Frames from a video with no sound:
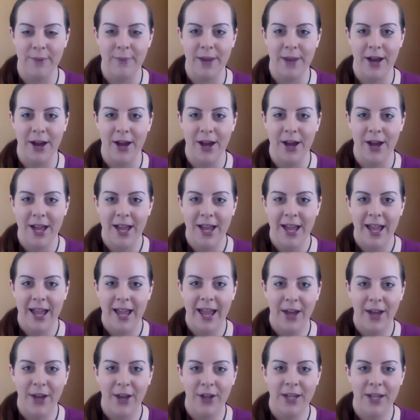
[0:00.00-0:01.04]
about
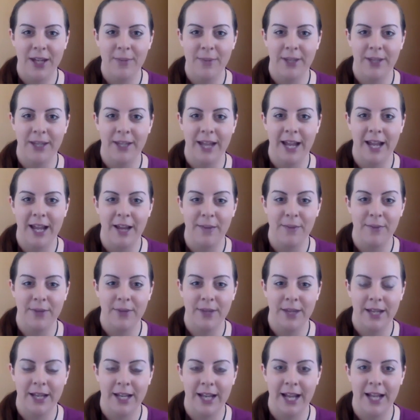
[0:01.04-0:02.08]
how he became
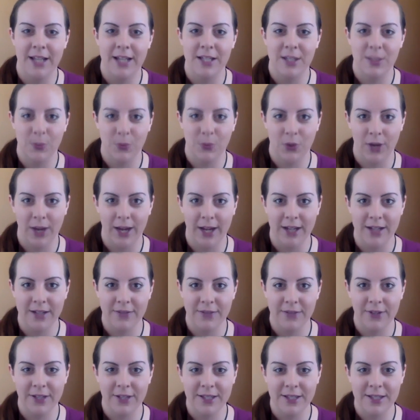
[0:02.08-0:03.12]
an anti-war
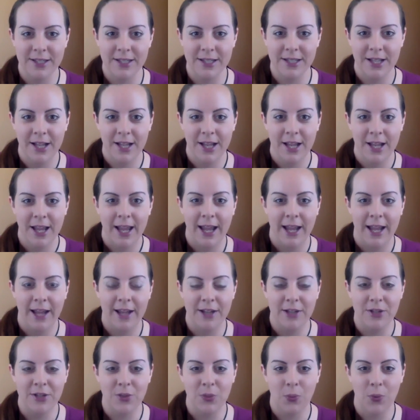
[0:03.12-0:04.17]
activist
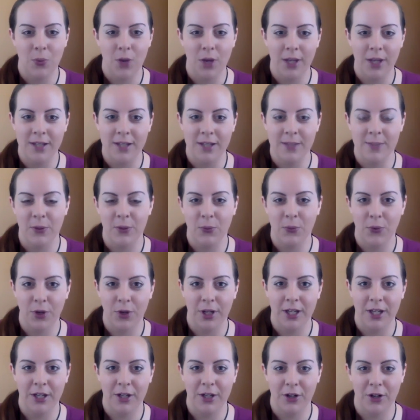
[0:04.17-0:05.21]
and what he's been
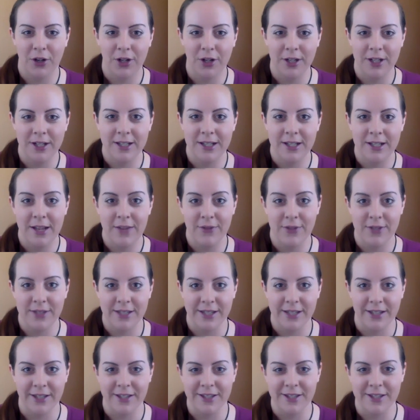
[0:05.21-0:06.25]
working on ever
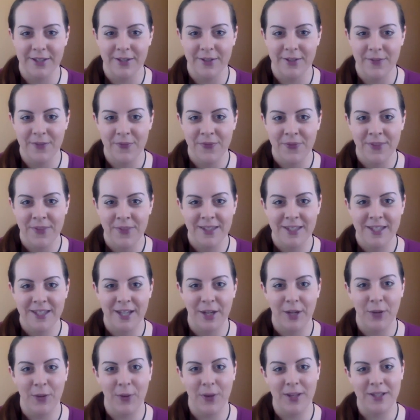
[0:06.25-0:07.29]
since.
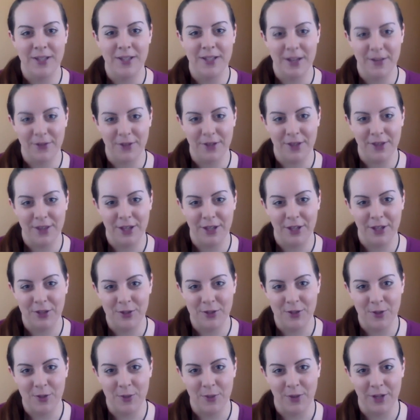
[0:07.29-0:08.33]
Take it away, David. Thank you
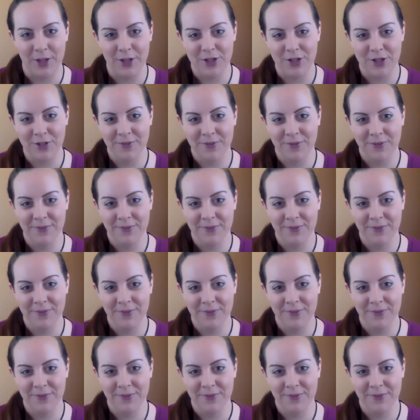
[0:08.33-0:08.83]
so much.